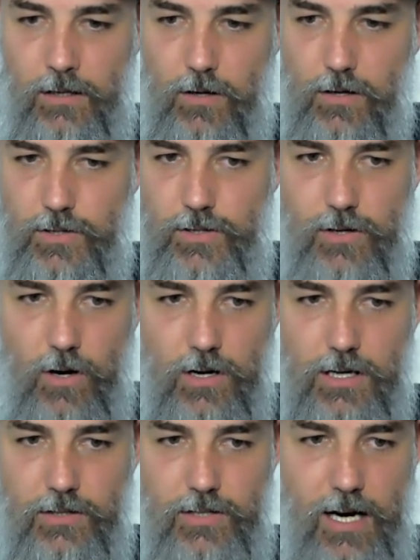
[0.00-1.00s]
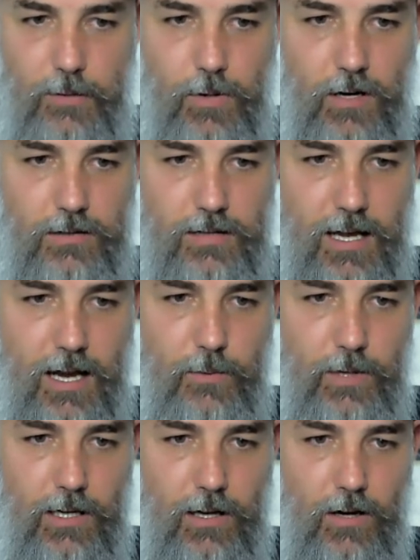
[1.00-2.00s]
Gosh darn it, chat box. There
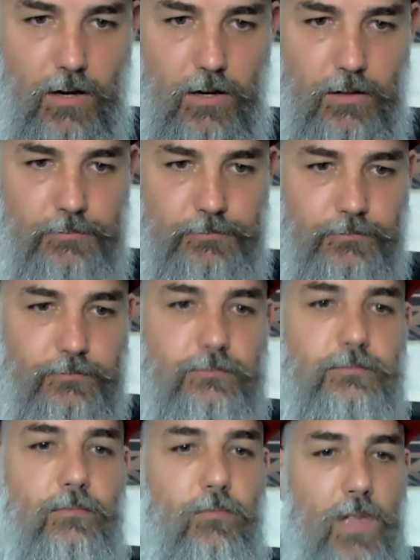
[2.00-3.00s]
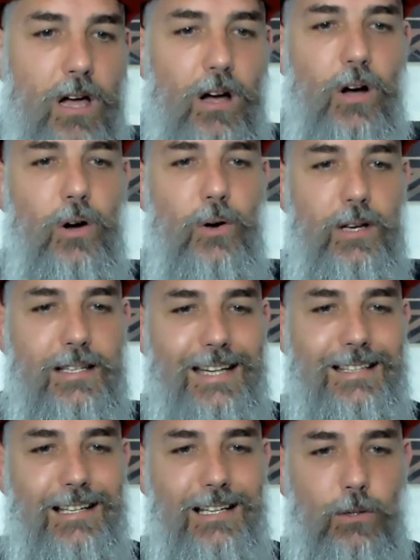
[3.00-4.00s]
we go. Oh, it
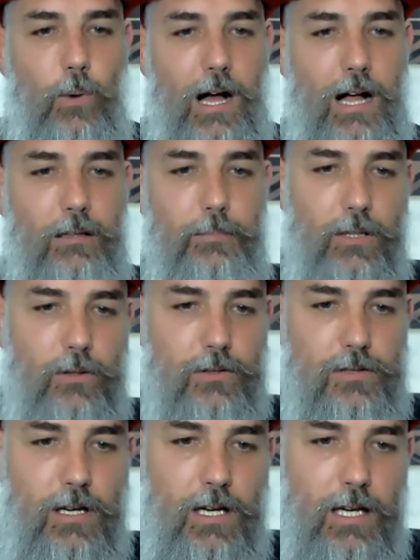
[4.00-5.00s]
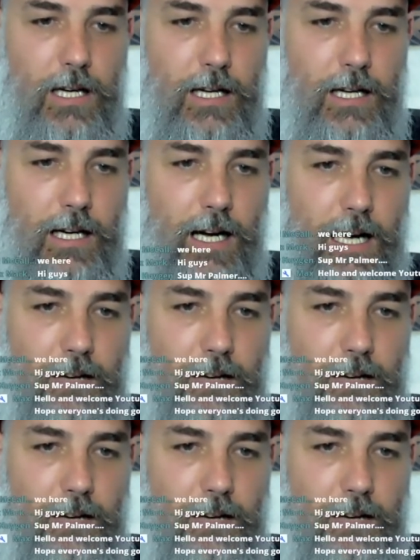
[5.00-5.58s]
takes a little while because I